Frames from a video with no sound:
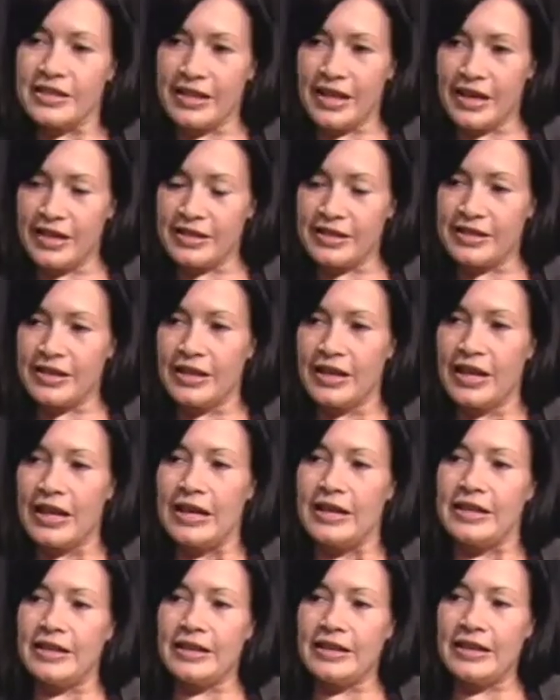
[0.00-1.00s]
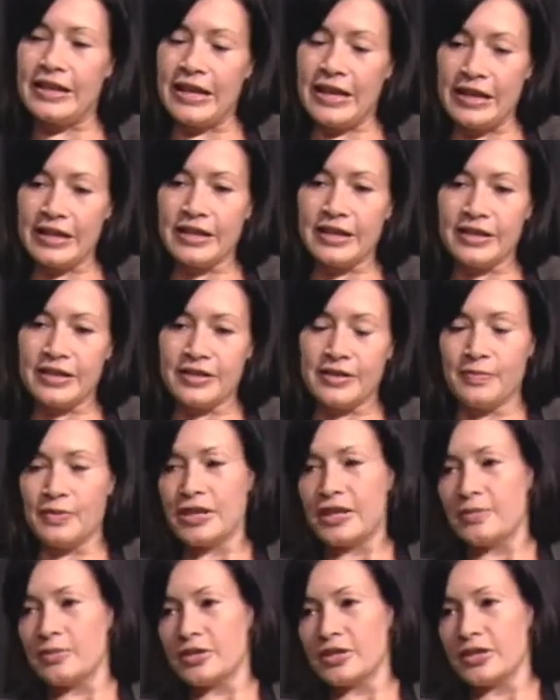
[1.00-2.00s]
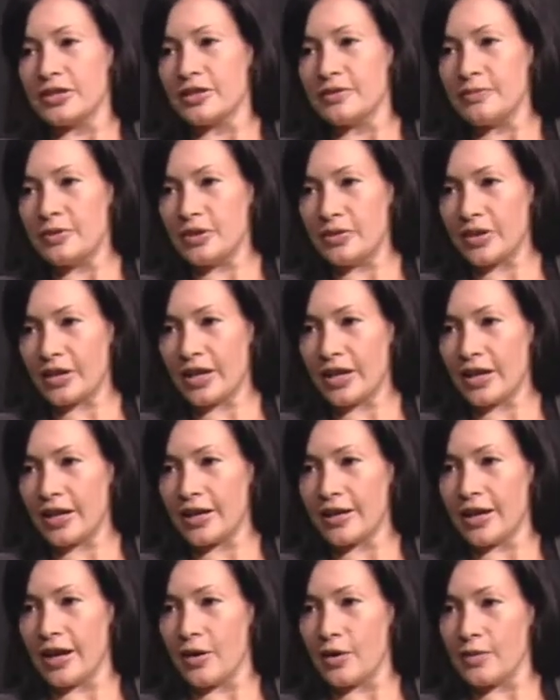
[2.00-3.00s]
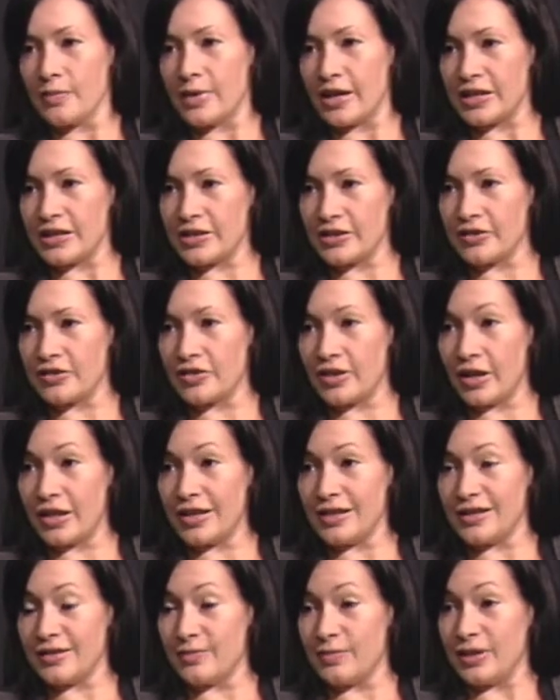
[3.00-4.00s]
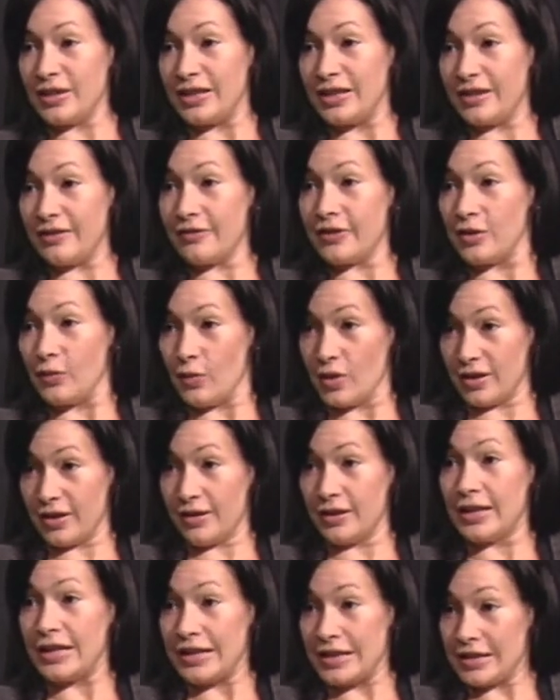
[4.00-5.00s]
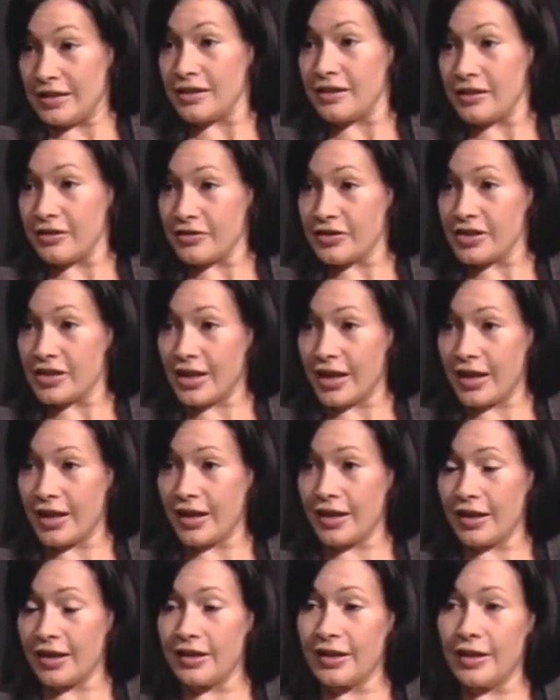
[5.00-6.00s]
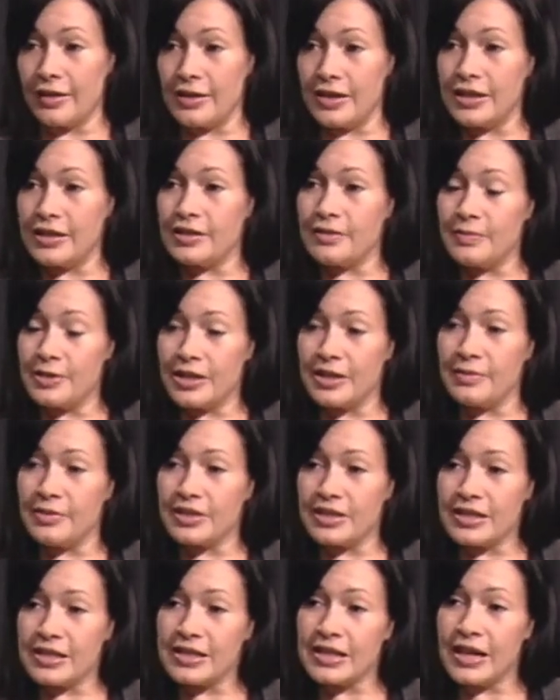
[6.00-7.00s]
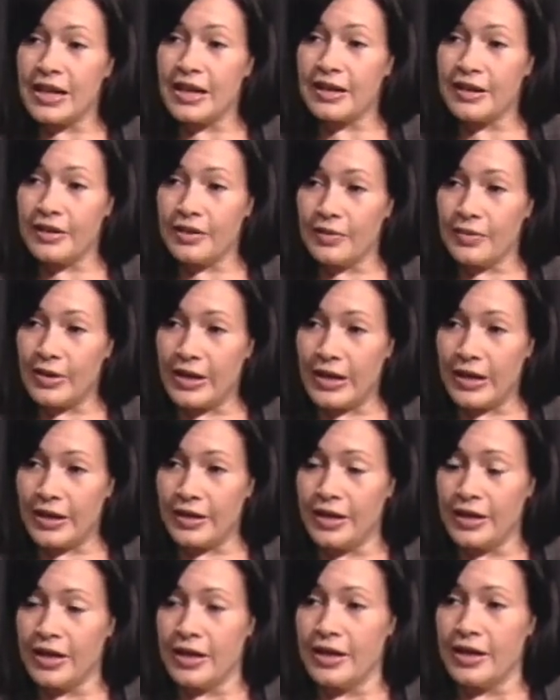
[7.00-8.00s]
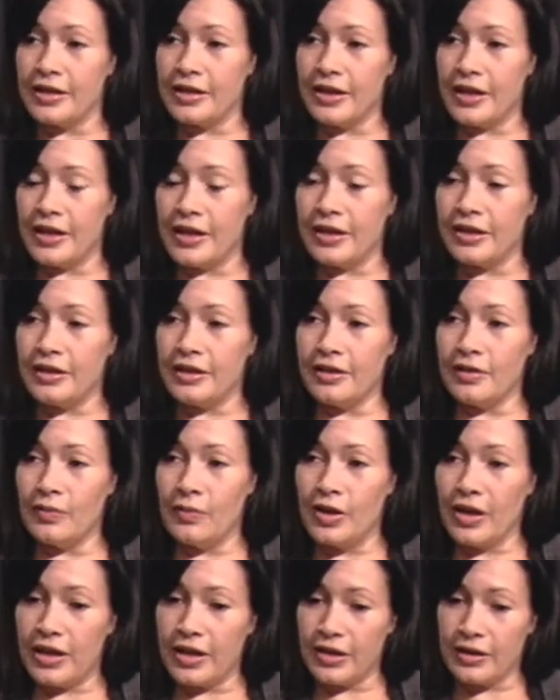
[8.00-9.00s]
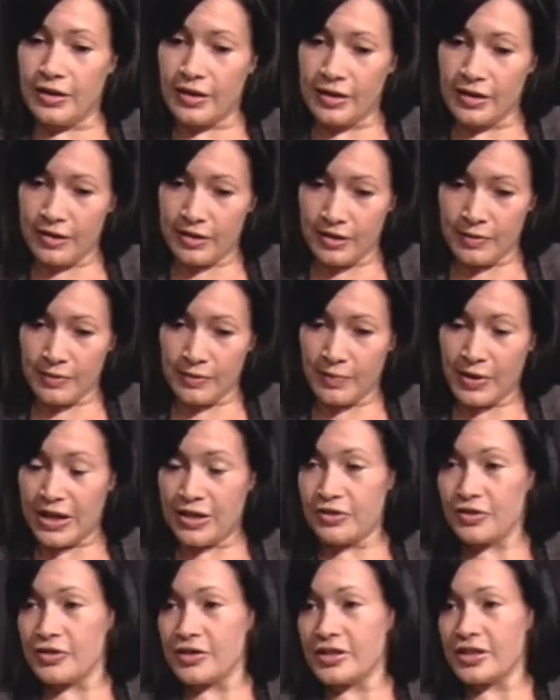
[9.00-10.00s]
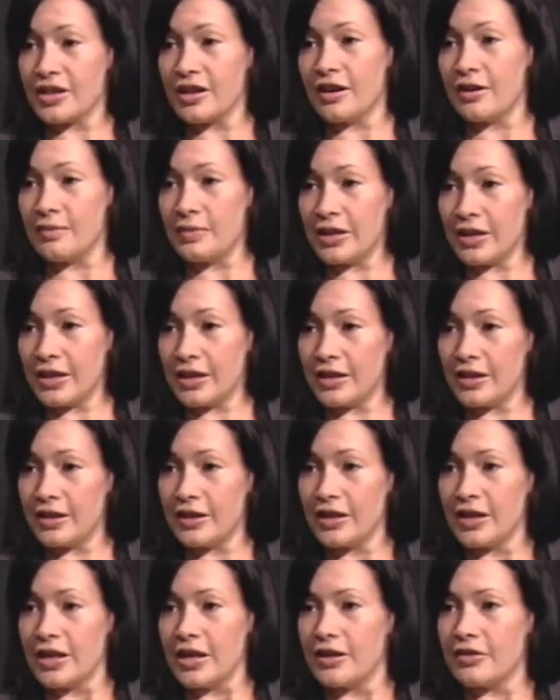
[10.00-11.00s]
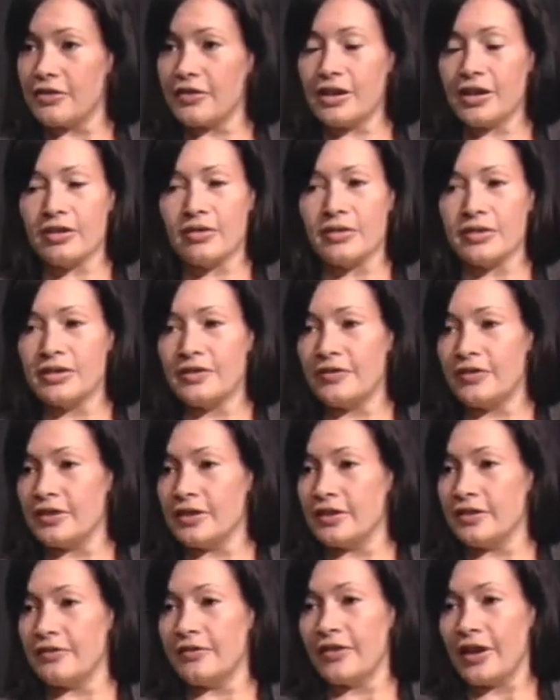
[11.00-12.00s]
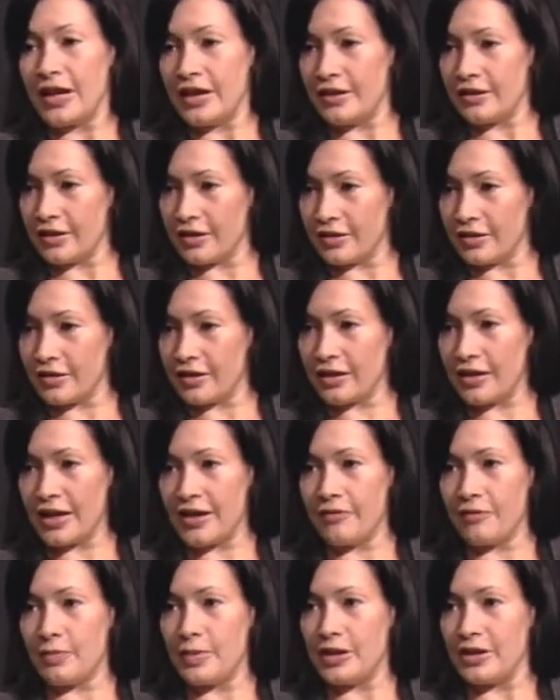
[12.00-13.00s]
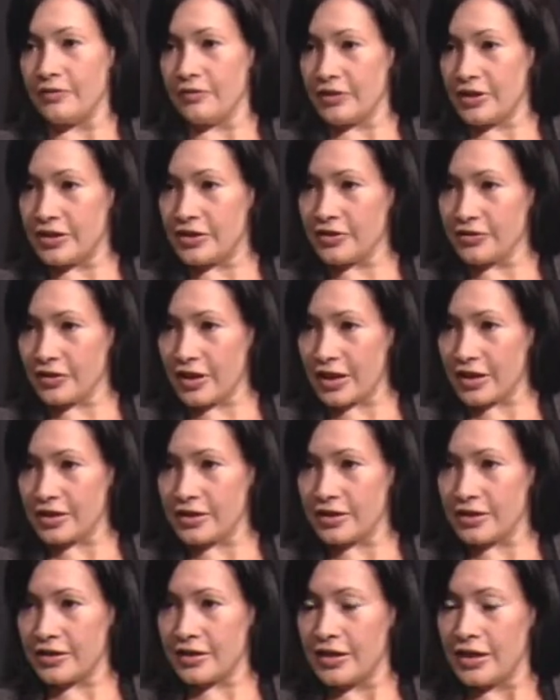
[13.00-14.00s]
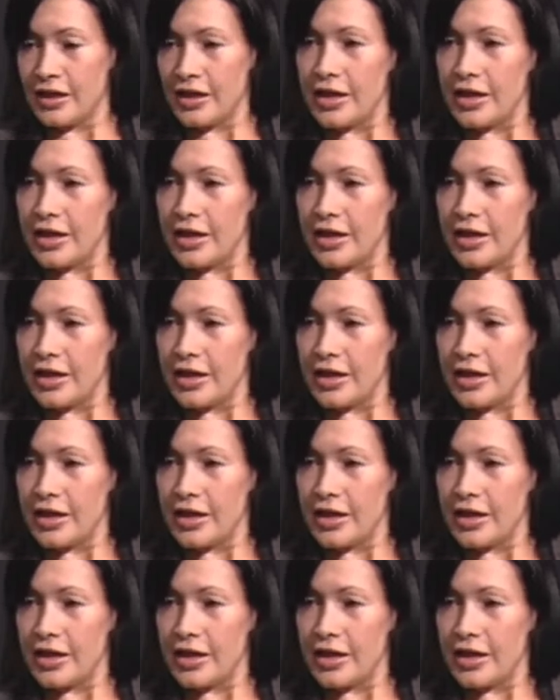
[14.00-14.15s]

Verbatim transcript: sense that they need to be able to communicate our message. They need to believe in what it is that they're saying, and they need to be able to say it in a way that when patrons come in, they're not going to feel offended that they've been redirected.